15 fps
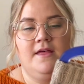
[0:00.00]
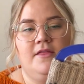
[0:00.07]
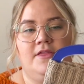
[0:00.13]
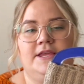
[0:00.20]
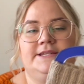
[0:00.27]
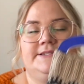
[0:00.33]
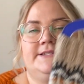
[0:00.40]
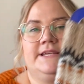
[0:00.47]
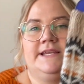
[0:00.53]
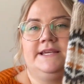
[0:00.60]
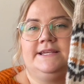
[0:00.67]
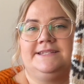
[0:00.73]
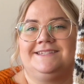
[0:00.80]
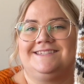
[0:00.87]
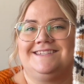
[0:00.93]
This
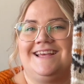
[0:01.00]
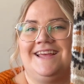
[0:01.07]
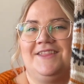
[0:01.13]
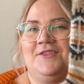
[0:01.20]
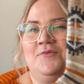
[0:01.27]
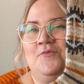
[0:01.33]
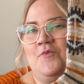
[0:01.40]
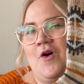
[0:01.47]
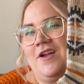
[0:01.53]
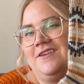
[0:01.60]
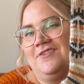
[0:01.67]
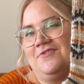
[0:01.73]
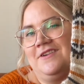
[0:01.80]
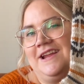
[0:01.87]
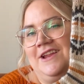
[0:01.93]
is the
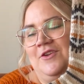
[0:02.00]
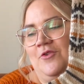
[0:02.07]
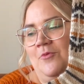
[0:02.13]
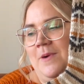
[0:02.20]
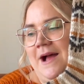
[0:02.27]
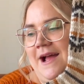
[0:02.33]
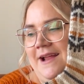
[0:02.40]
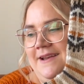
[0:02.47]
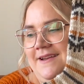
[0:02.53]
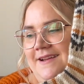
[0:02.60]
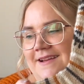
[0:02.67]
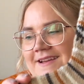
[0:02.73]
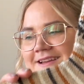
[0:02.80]
Wandering Nomad